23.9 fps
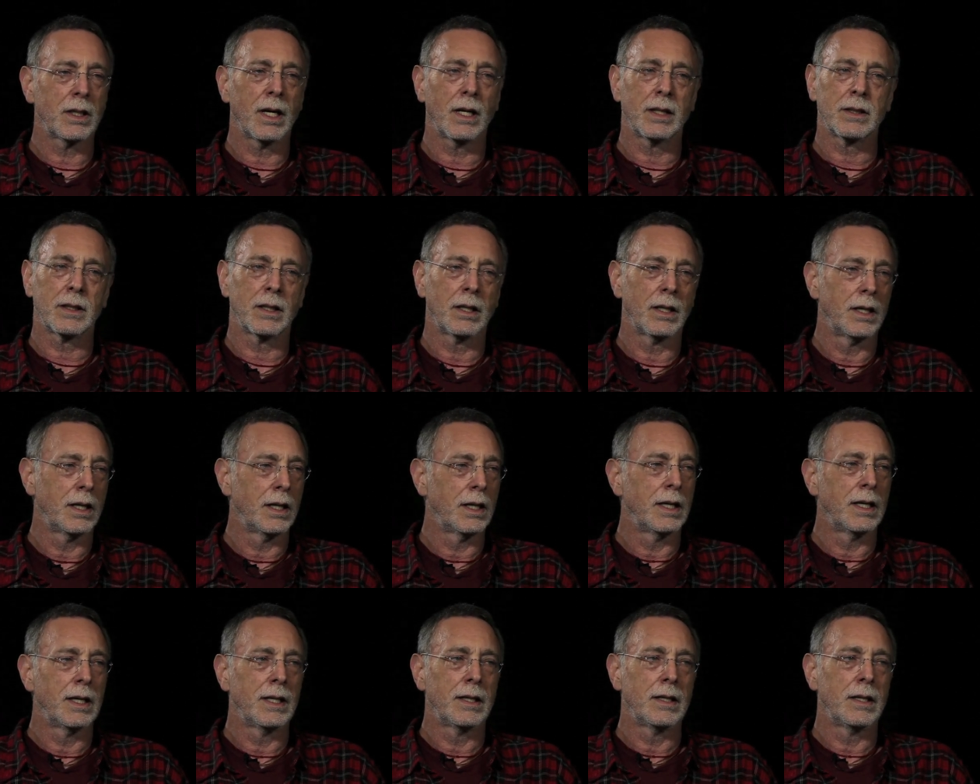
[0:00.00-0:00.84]
that,
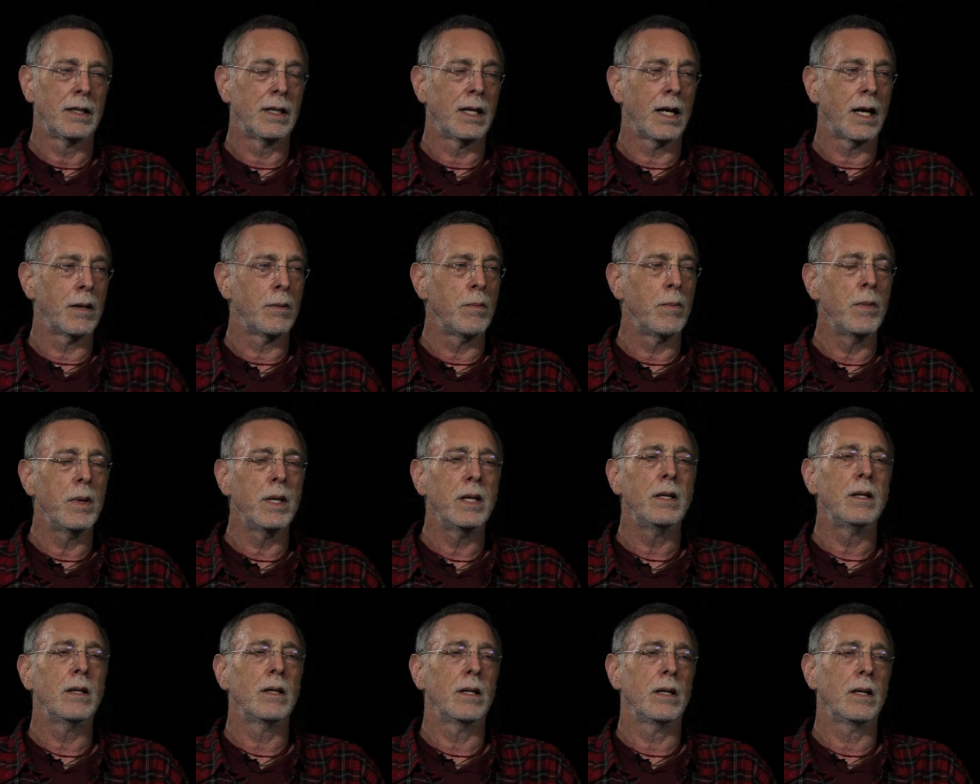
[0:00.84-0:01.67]
that
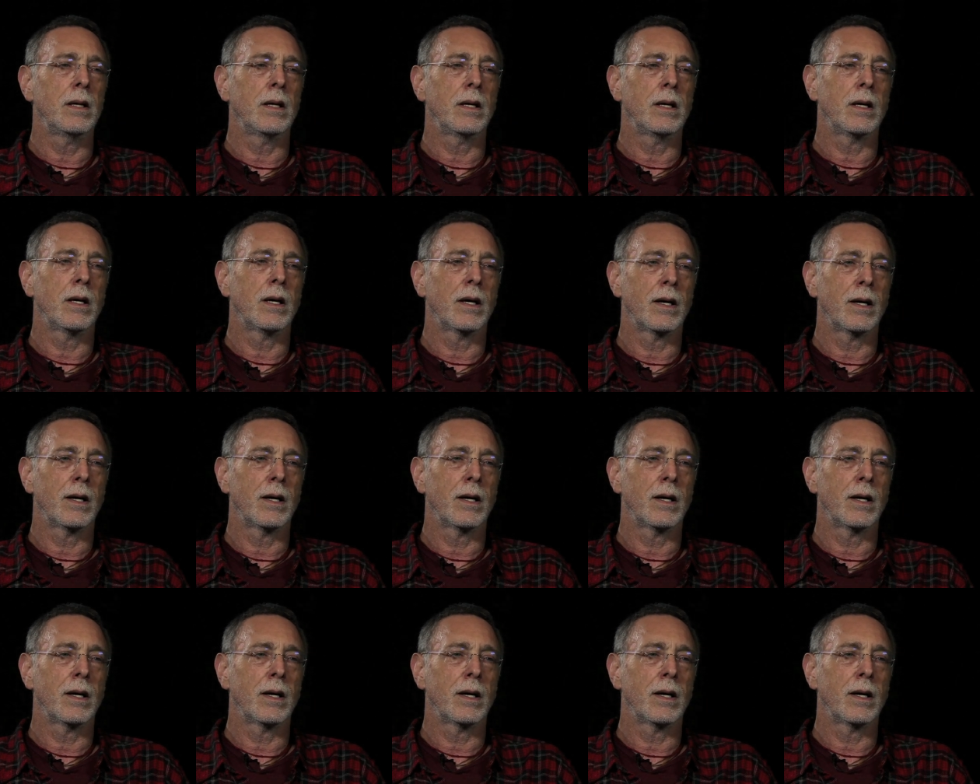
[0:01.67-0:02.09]
immediately